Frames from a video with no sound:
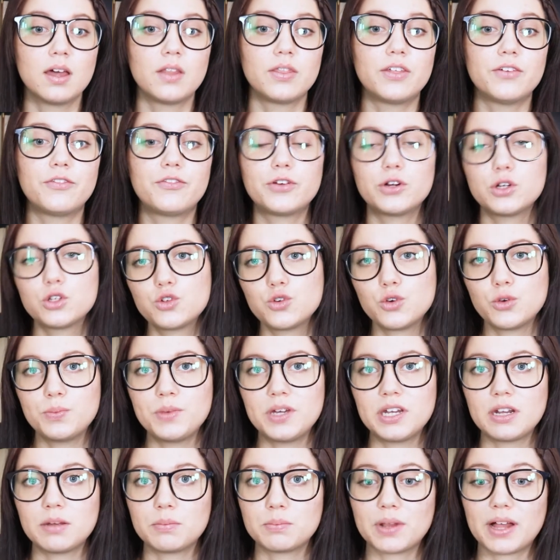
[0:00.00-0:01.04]
The virtual
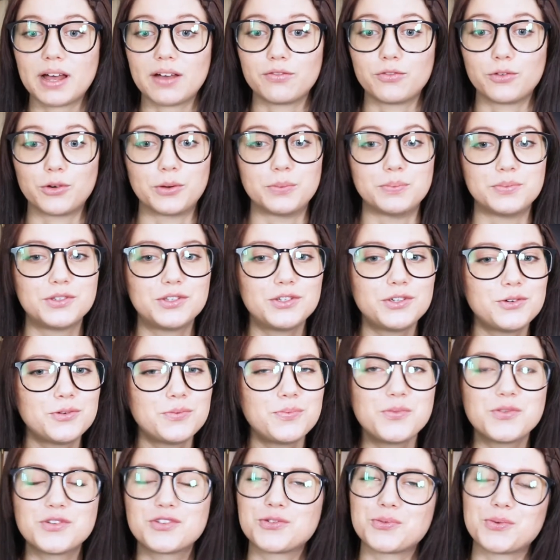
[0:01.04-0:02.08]
meeting platform
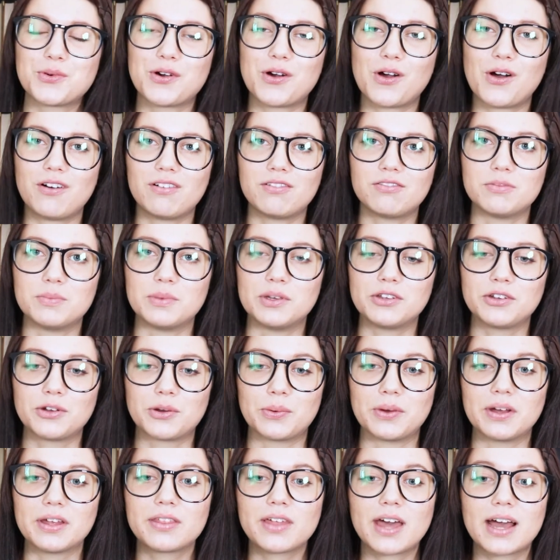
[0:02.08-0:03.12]
Zoom, which we're all familiar
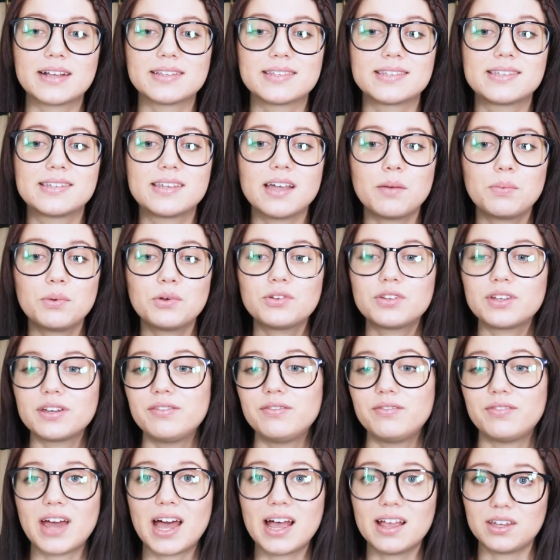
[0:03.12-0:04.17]
with, has doubled
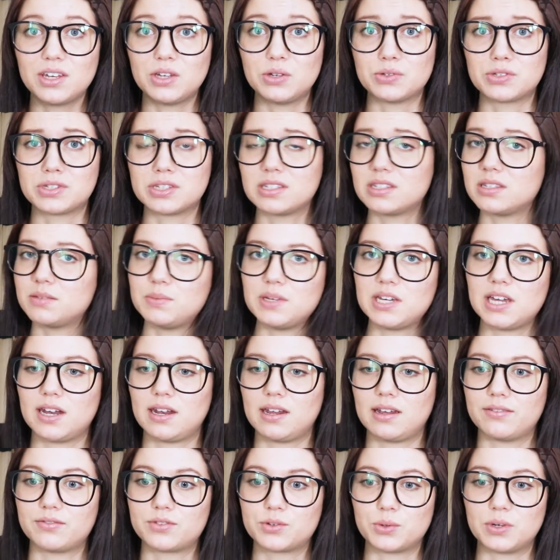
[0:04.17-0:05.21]
in value since the
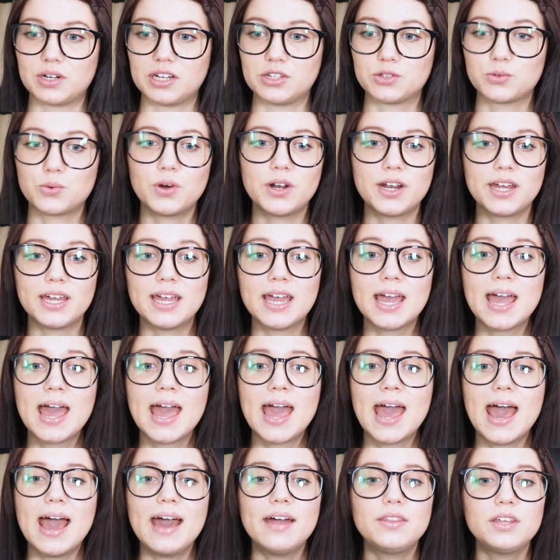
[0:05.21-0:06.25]
beginning of 2020,
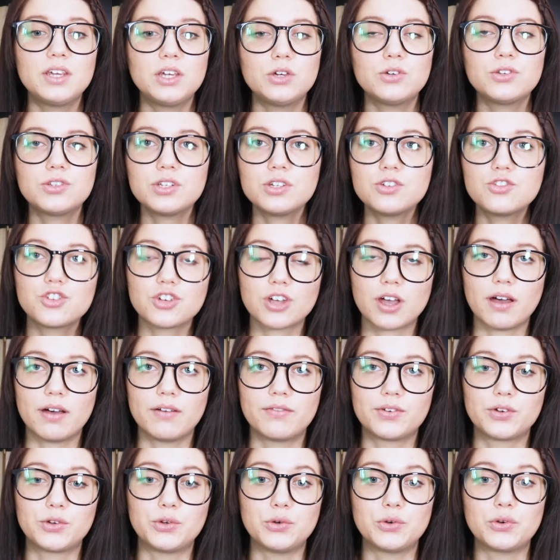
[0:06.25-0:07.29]
and the usage
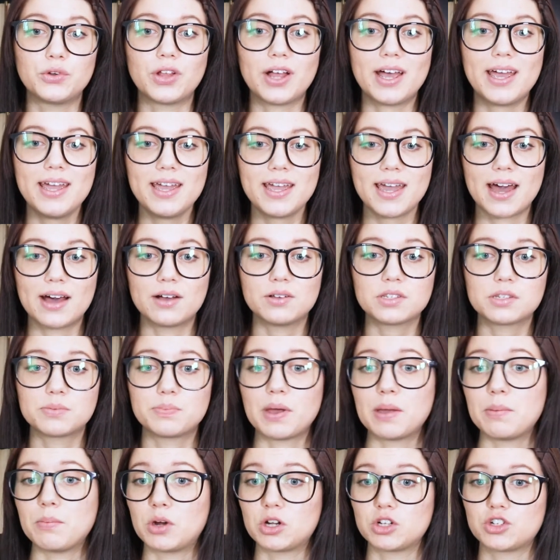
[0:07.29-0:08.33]
of Google Hangouts
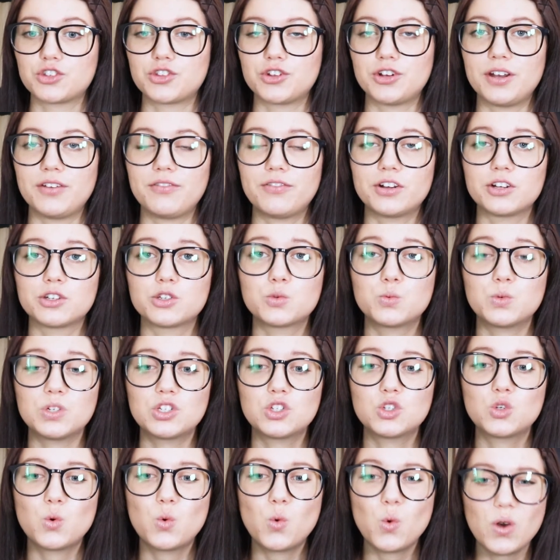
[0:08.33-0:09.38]
by March 31st
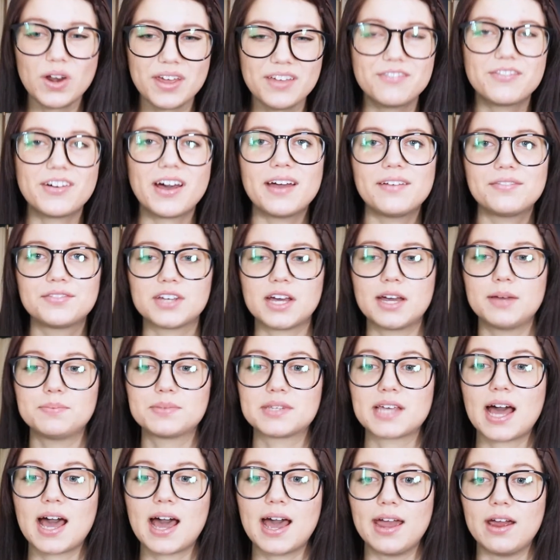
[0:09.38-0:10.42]
was 25 times
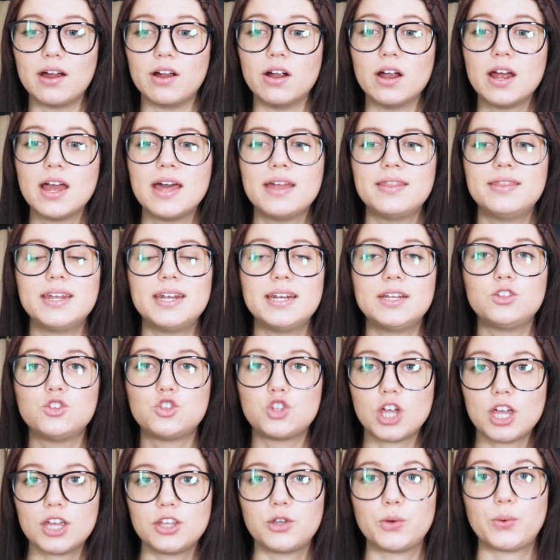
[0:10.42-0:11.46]
higher than in
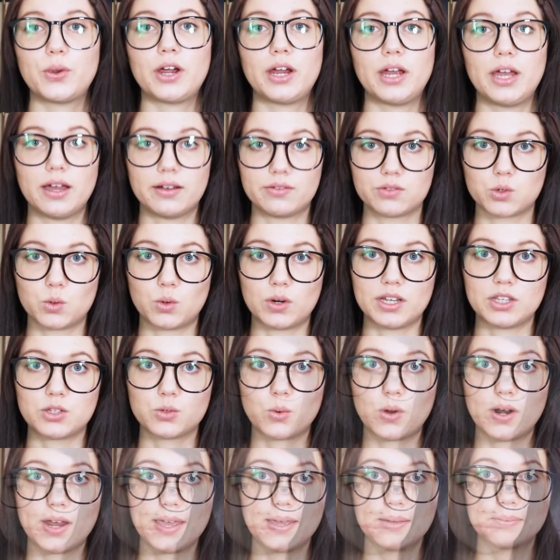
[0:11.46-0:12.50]
January of
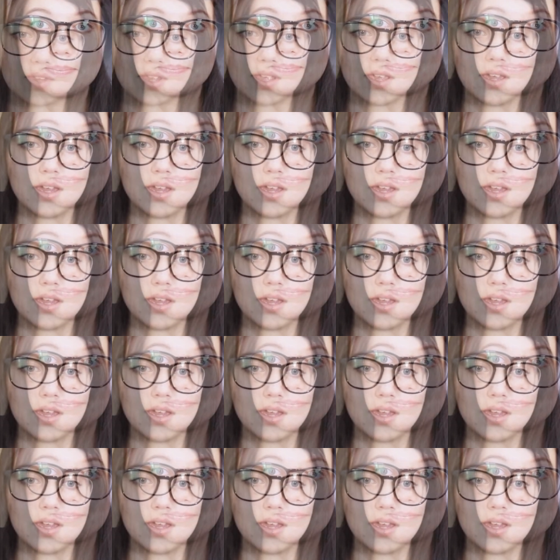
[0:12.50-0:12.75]
2020.